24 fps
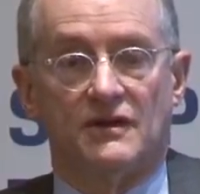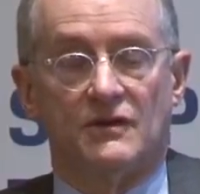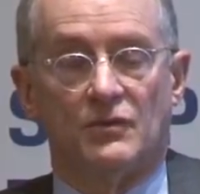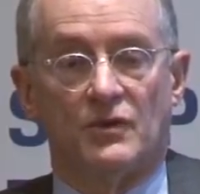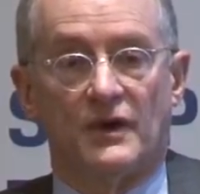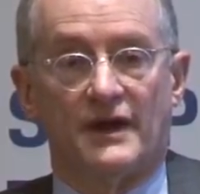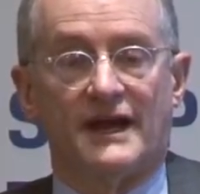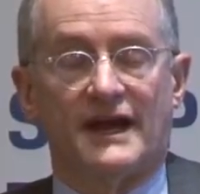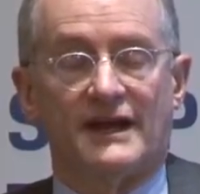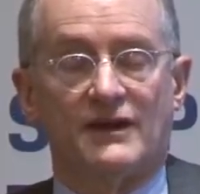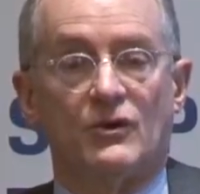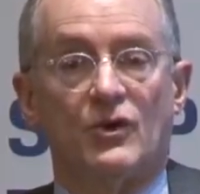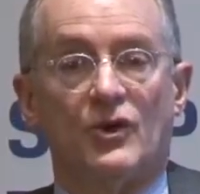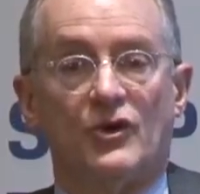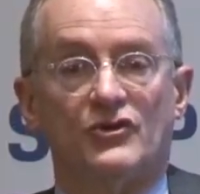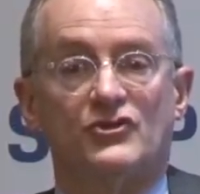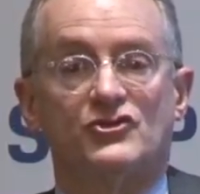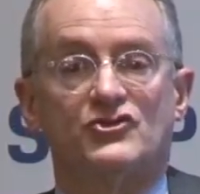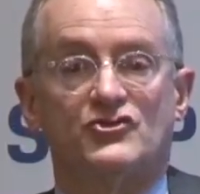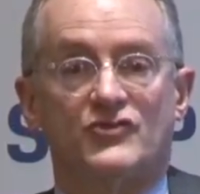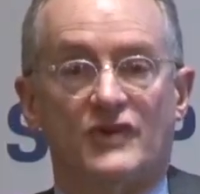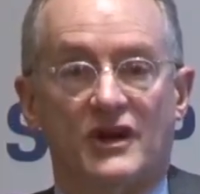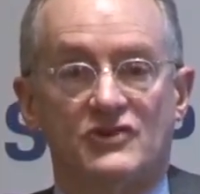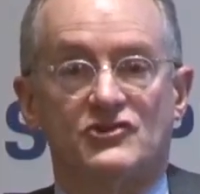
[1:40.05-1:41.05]
what I call
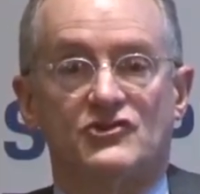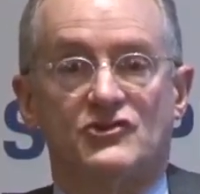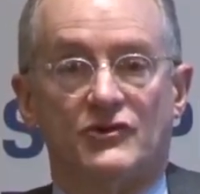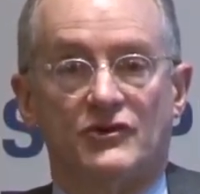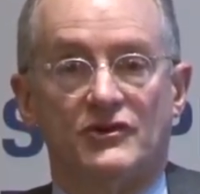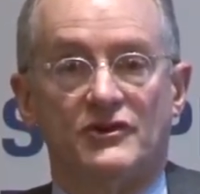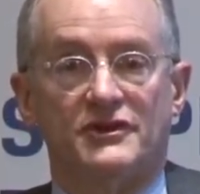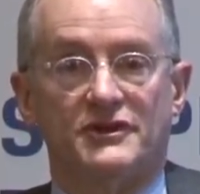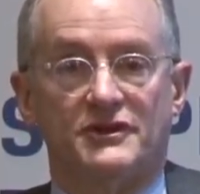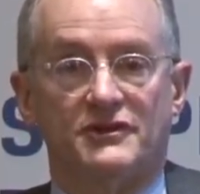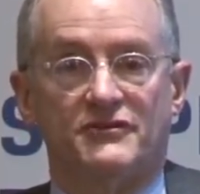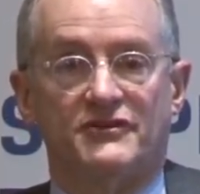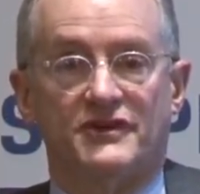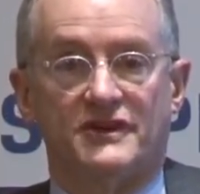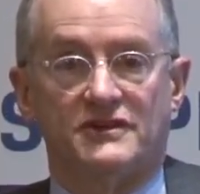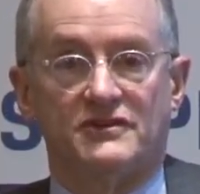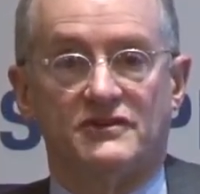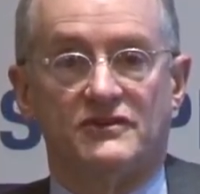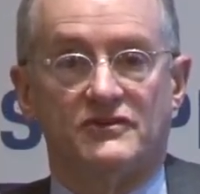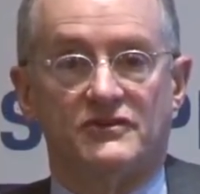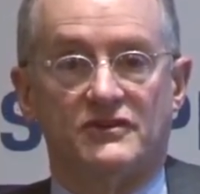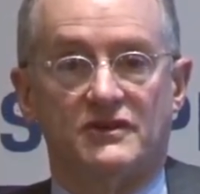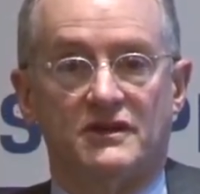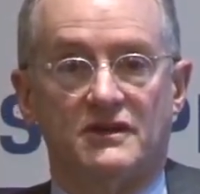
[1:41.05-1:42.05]
structural
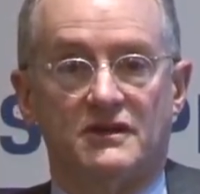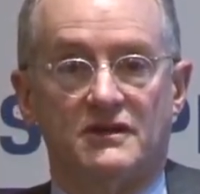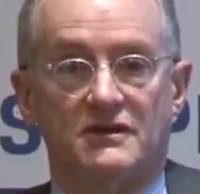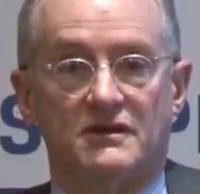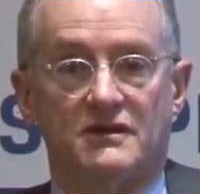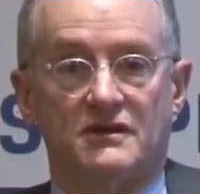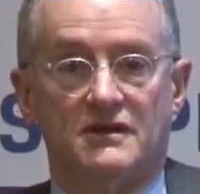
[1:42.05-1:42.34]
inefficiency.